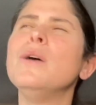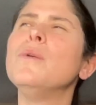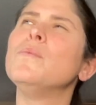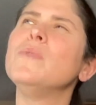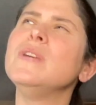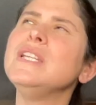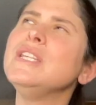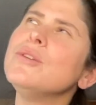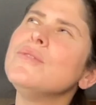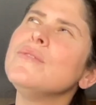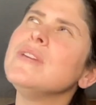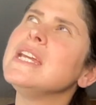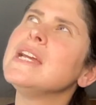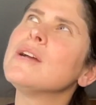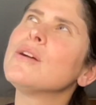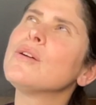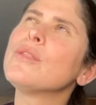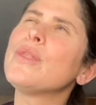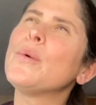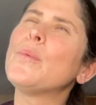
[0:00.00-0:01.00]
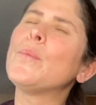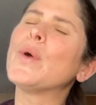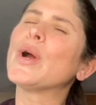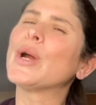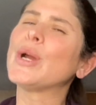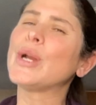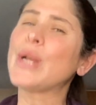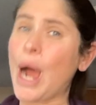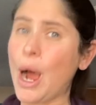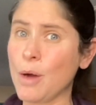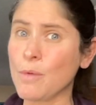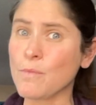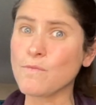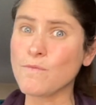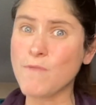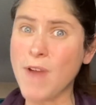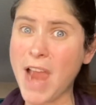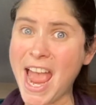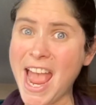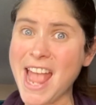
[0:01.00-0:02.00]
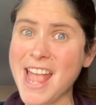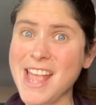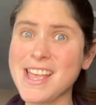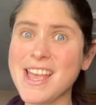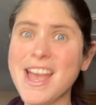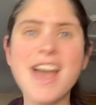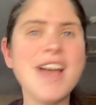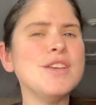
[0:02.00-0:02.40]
When you hear the word array,